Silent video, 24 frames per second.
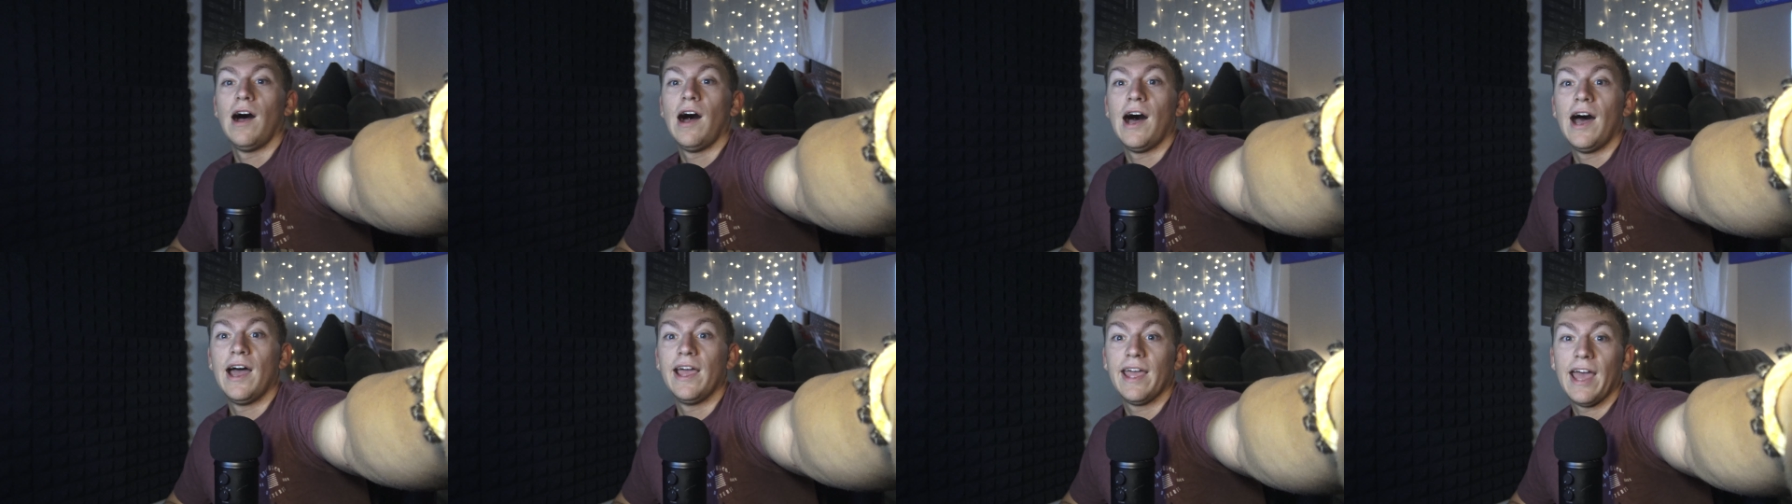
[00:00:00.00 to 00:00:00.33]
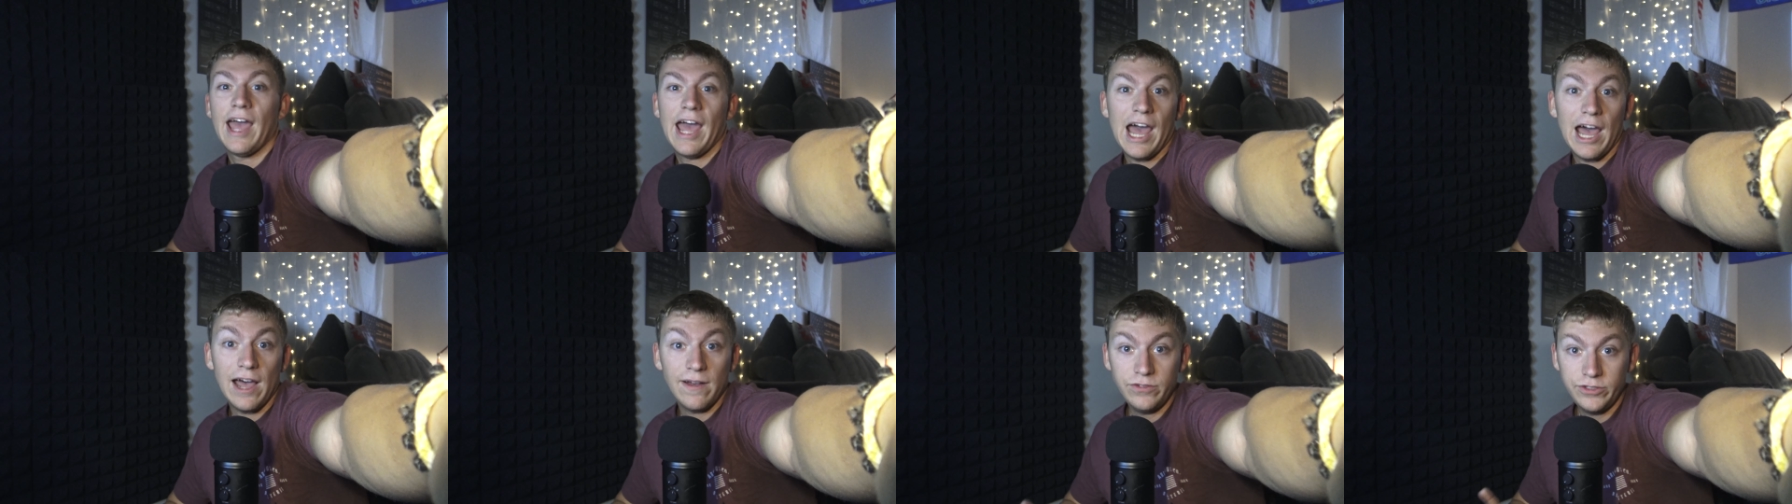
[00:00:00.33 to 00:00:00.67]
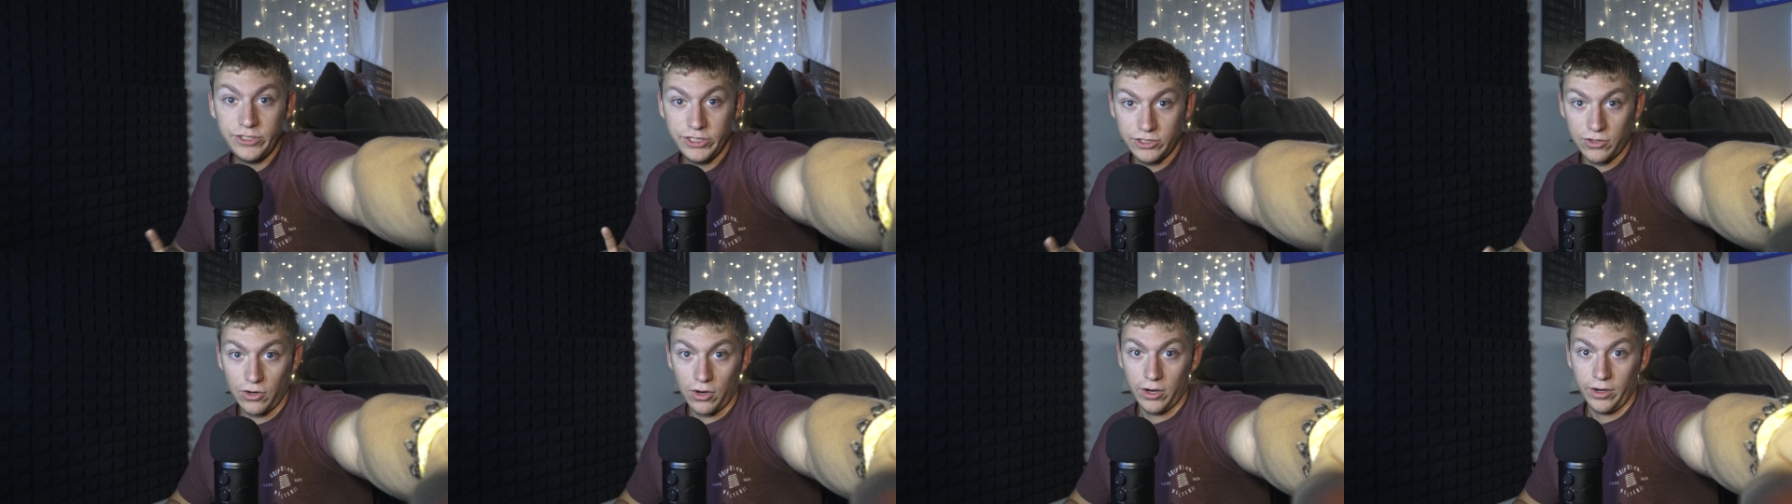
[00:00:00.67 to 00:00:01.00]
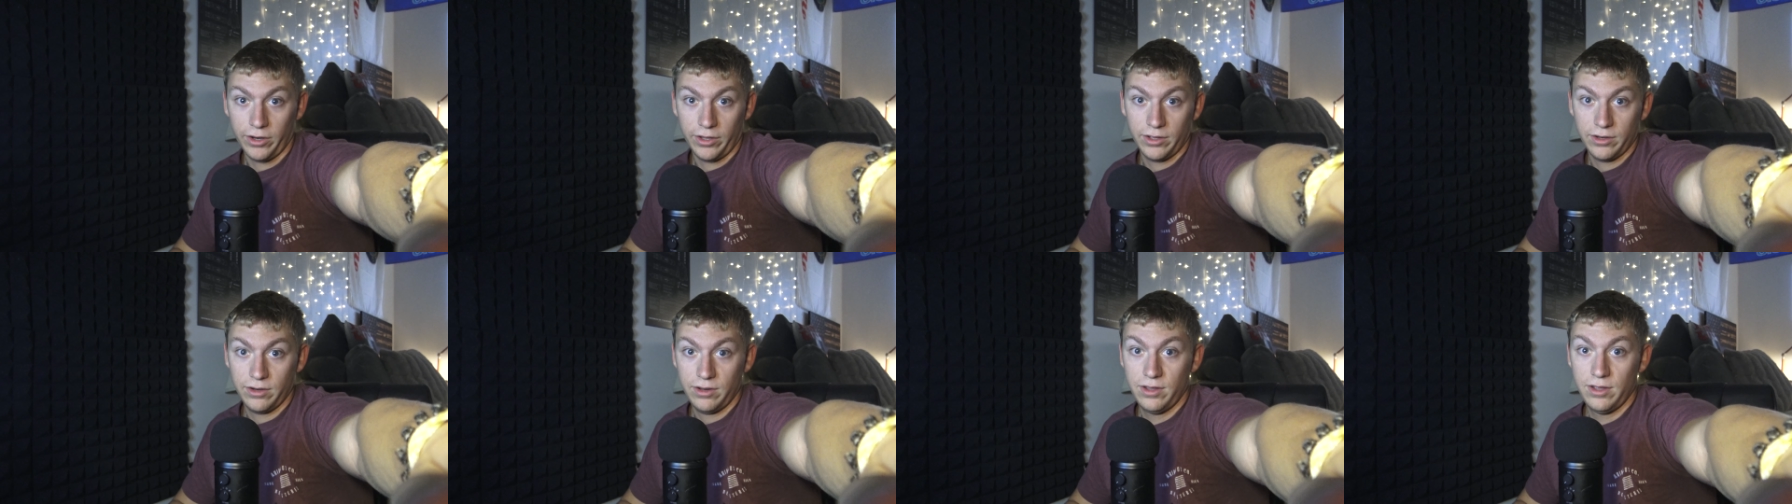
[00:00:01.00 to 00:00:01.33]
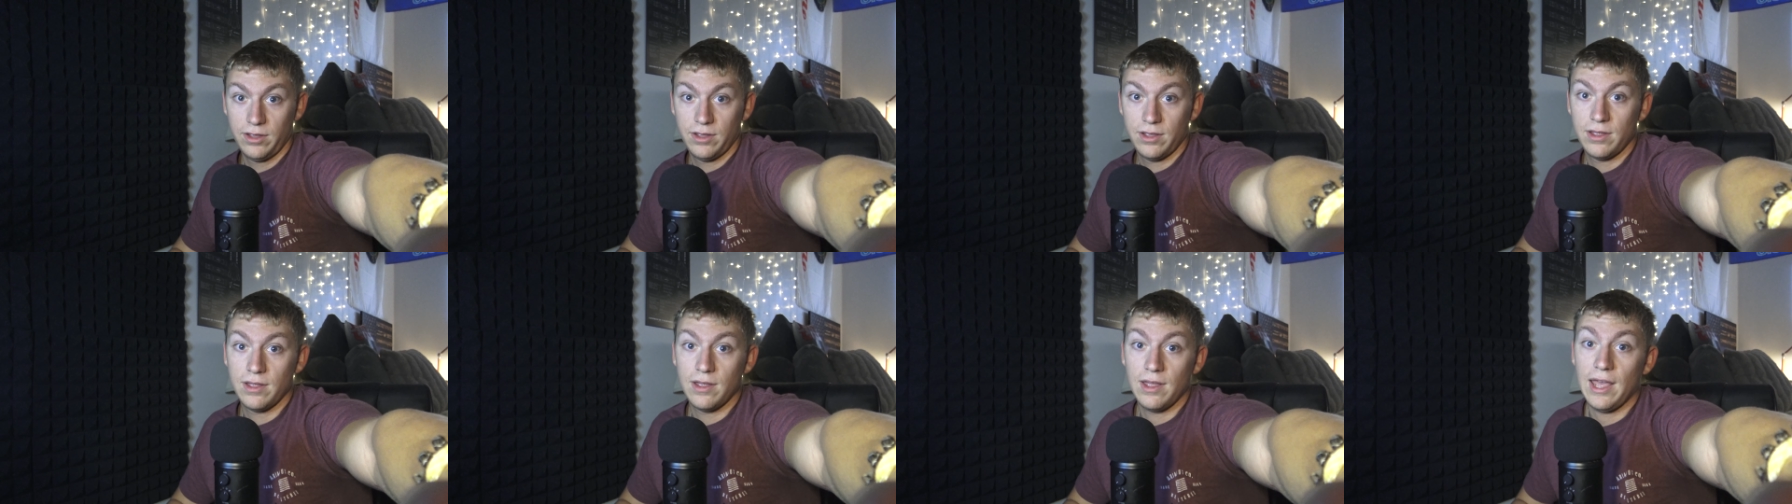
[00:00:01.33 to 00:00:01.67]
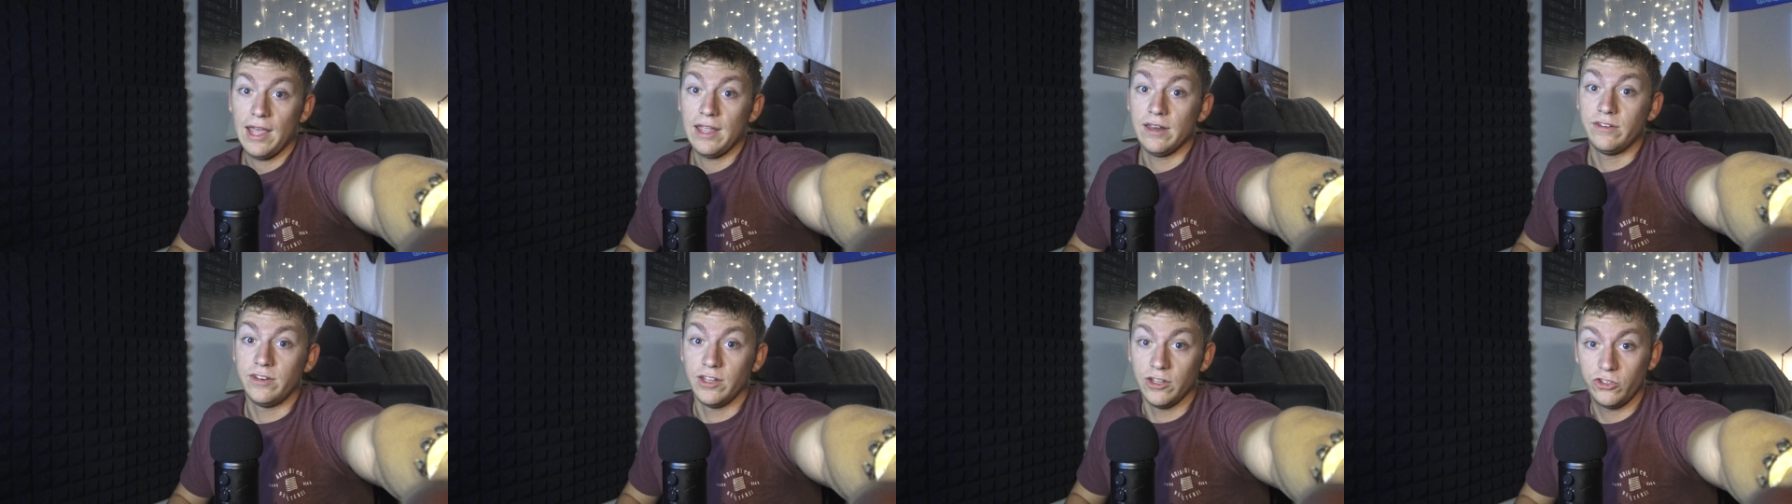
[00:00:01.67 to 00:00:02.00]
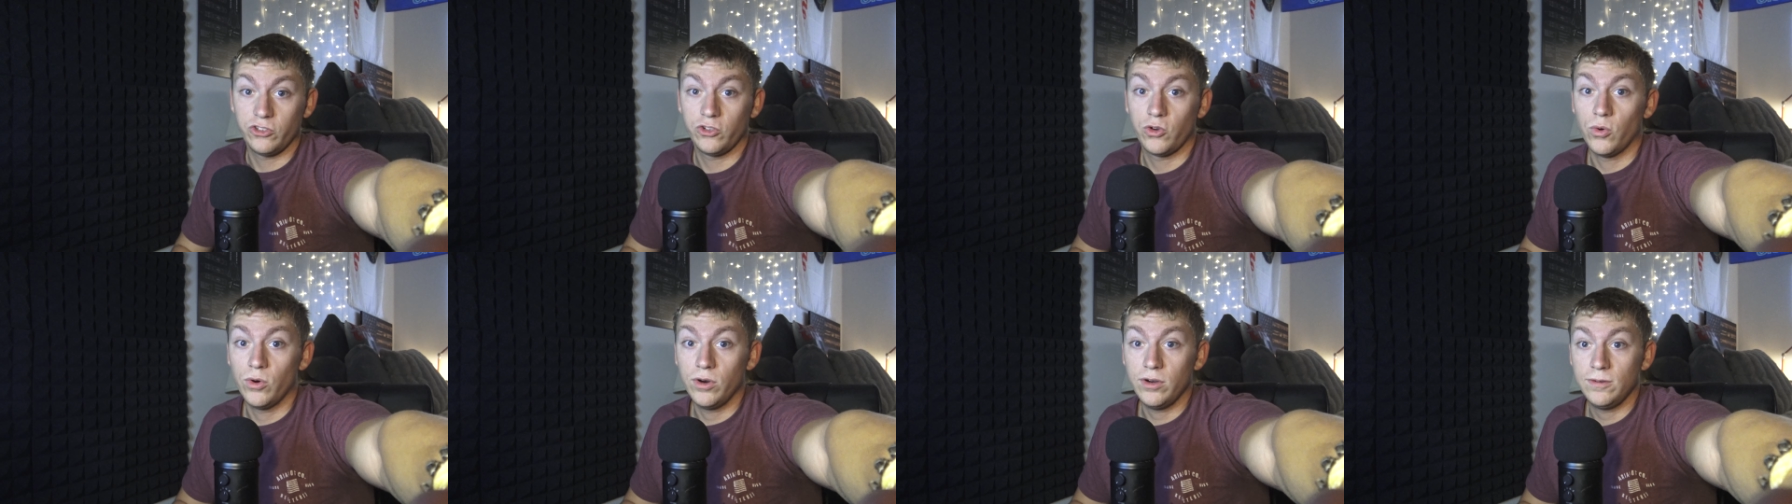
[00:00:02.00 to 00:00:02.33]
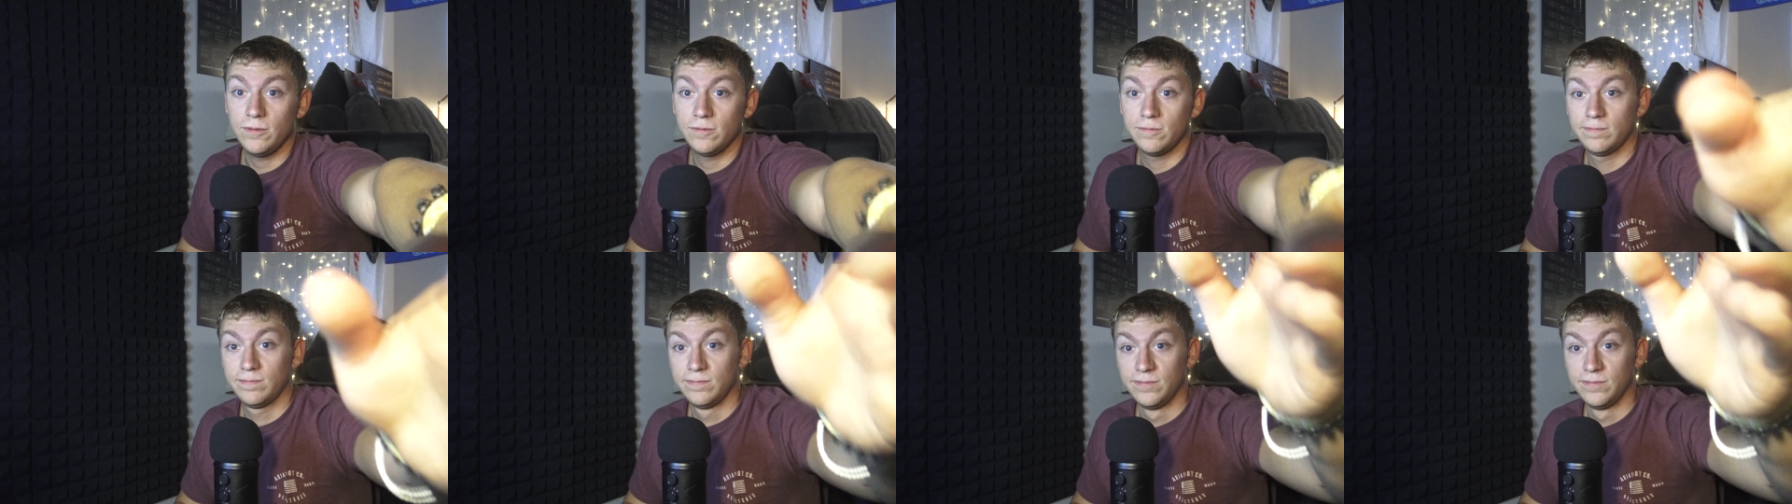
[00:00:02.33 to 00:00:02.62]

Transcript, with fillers: I have started a Discord